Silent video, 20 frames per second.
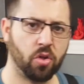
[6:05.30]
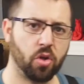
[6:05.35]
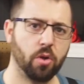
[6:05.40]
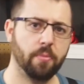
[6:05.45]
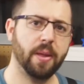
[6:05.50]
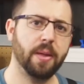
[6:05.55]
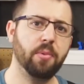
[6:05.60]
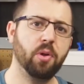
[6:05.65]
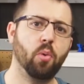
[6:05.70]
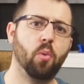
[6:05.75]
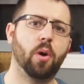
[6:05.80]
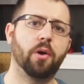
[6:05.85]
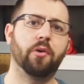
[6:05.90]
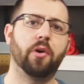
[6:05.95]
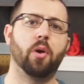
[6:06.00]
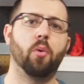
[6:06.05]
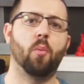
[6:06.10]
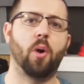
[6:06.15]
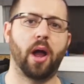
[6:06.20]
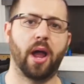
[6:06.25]
So you may be
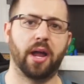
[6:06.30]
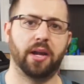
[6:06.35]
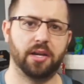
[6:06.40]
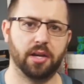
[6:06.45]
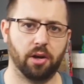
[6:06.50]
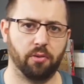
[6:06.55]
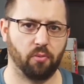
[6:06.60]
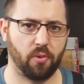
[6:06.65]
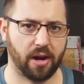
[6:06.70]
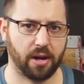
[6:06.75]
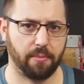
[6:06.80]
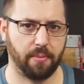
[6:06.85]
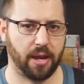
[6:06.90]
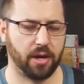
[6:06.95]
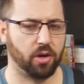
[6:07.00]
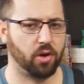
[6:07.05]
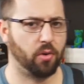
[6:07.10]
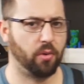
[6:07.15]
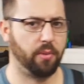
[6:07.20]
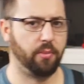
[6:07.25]
wondering why I didn't
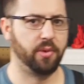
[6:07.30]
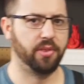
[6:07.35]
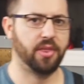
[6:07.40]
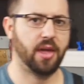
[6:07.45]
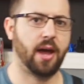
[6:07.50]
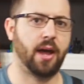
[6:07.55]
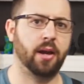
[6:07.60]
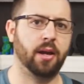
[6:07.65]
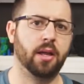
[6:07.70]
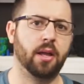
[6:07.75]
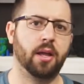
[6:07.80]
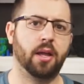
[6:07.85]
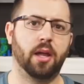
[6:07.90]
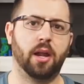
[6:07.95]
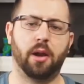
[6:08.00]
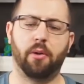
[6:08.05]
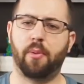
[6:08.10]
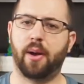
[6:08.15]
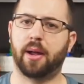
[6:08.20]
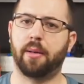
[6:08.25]
recommend going with that
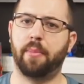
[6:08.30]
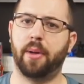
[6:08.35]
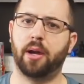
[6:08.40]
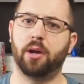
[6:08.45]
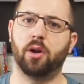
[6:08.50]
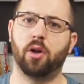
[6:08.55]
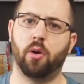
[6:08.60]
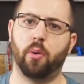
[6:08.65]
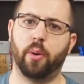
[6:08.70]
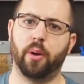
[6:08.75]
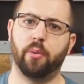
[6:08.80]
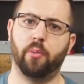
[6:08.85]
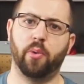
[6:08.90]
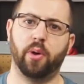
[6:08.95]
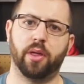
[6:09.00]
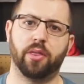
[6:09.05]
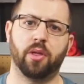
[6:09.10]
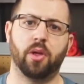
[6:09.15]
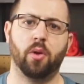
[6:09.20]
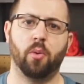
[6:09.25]
and I recommend going
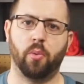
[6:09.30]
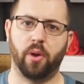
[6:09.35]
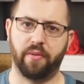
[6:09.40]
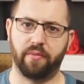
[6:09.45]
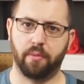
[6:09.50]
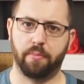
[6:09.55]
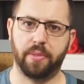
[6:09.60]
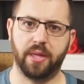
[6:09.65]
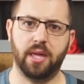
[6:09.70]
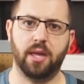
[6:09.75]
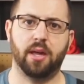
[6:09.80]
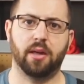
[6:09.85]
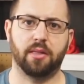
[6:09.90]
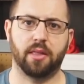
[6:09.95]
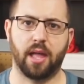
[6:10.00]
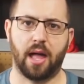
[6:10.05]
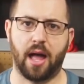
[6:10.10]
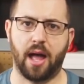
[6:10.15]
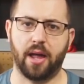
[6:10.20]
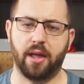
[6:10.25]
with whatever peak is
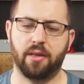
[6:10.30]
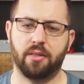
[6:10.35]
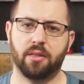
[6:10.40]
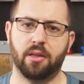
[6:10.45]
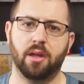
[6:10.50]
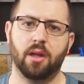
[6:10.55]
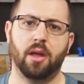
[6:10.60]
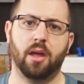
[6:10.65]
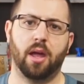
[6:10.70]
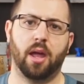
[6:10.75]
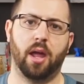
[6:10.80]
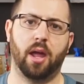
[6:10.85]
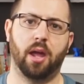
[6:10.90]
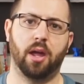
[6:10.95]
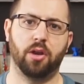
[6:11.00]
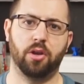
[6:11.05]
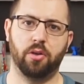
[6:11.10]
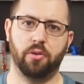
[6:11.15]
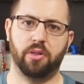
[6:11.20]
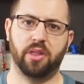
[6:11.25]
the highest
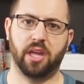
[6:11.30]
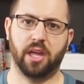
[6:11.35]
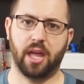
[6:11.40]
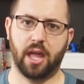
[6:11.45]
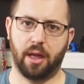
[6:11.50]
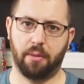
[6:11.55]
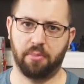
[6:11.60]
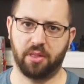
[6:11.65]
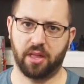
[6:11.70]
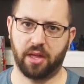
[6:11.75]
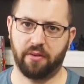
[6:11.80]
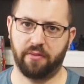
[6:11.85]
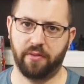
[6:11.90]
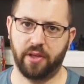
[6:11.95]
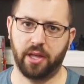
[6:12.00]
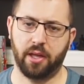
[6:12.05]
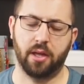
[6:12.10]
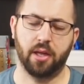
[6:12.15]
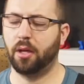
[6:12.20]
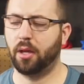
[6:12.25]
and using
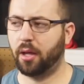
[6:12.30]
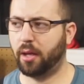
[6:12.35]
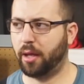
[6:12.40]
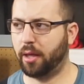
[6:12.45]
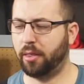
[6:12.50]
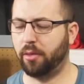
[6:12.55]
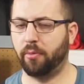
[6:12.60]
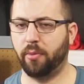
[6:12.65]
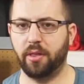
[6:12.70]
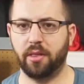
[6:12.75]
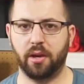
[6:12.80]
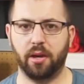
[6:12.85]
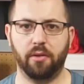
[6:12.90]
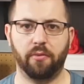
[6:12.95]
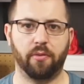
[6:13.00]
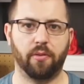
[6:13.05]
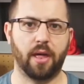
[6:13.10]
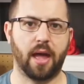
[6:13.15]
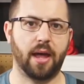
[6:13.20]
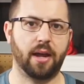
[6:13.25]
MZV. And the reason
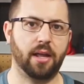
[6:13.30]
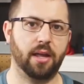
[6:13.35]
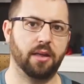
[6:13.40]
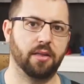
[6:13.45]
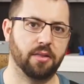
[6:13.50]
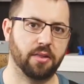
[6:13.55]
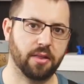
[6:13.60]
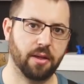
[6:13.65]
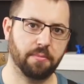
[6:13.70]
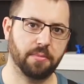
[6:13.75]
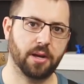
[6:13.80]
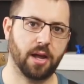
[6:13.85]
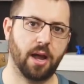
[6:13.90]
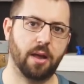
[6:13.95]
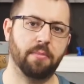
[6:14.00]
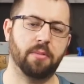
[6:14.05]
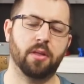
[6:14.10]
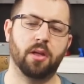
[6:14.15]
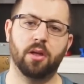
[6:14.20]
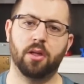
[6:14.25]
for that is
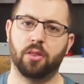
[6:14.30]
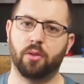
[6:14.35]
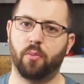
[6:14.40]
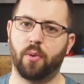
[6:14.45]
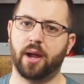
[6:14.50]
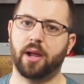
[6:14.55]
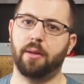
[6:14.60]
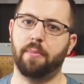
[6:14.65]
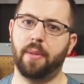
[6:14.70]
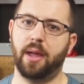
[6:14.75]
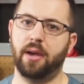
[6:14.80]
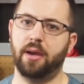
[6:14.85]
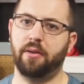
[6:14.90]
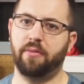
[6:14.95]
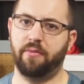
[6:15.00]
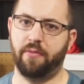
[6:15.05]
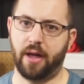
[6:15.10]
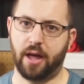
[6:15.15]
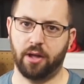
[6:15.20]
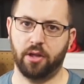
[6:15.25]
sometimes the
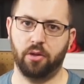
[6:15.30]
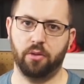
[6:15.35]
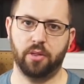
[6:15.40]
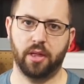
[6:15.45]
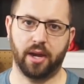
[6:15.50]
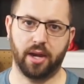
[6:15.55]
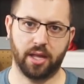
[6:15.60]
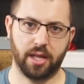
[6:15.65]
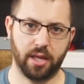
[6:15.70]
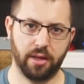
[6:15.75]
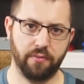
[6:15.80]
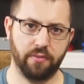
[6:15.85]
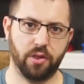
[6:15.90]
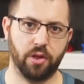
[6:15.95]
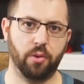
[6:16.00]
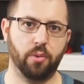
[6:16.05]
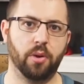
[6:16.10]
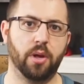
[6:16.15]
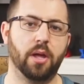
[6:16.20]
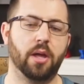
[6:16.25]
recommended value that it gives
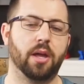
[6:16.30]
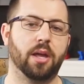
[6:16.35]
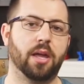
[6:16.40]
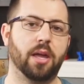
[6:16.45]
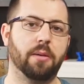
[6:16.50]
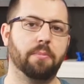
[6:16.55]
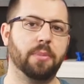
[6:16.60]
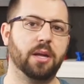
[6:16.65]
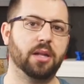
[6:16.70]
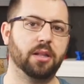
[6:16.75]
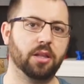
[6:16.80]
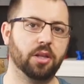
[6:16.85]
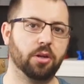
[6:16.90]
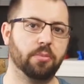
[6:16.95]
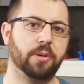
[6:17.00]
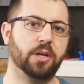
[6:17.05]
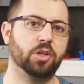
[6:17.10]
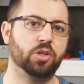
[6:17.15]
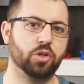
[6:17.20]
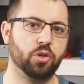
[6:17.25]
you can be a little
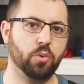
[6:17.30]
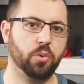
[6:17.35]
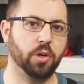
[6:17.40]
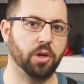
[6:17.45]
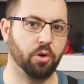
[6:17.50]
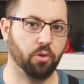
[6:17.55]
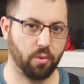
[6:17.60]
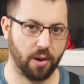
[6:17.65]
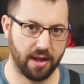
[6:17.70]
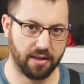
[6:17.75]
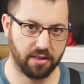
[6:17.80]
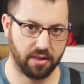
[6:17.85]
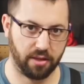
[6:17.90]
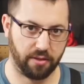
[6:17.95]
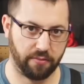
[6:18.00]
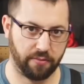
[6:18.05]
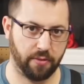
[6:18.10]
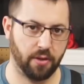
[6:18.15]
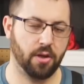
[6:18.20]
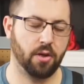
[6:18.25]
bit too
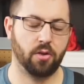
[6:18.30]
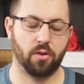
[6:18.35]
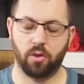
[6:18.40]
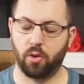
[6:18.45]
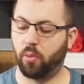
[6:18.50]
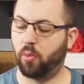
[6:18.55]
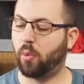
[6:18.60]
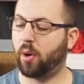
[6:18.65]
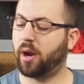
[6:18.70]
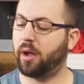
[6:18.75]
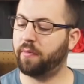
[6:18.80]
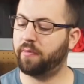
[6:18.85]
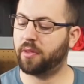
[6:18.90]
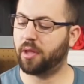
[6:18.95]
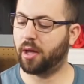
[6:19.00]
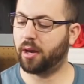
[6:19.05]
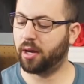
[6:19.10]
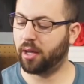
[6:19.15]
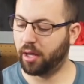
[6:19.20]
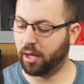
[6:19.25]
aggressive. So what I've
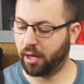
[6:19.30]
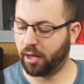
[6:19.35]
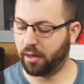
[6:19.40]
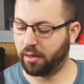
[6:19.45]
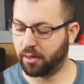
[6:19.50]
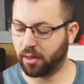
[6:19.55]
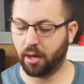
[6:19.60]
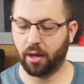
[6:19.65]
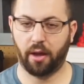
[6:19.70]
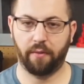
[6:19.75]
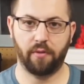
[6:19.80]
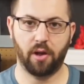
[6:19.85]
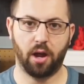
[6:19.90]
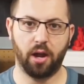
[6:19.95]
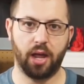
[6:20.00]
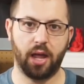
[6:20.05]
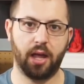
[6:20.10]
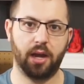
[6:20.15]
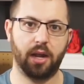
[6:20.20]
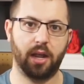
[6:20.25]
done is I've
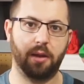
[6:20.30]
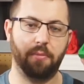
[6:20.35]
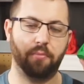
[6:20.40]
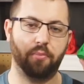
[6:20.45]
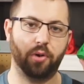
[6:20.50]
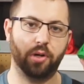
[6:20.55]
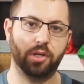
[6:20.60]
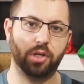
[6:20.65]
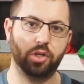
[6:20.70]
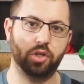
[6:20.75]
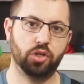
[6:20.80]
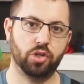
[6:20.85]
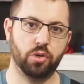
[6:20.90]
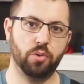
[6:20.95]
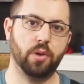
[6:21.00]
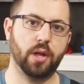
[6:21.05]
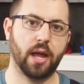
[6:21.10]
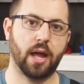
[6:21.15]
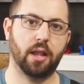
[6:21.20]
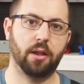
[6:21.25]
gone ahead and printed
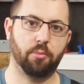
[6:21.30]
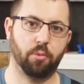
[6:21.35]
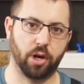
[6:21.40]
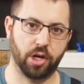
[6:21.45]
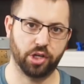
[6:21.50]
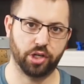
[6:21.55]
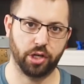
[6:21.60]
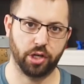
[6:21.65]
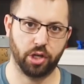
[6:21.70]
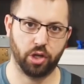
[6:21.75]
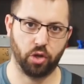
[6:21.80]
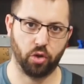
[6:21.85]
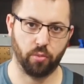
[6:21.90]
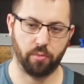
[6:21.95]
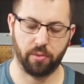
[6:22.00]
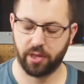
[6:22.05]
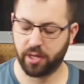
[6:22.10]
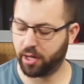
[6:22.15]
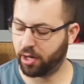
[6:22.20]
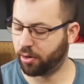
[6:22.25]
two calibration
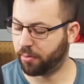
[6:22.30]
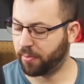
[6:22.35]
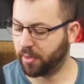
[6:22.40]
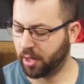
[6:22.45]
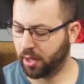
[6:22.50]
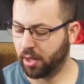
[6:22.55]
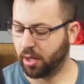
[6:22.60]
cubes here.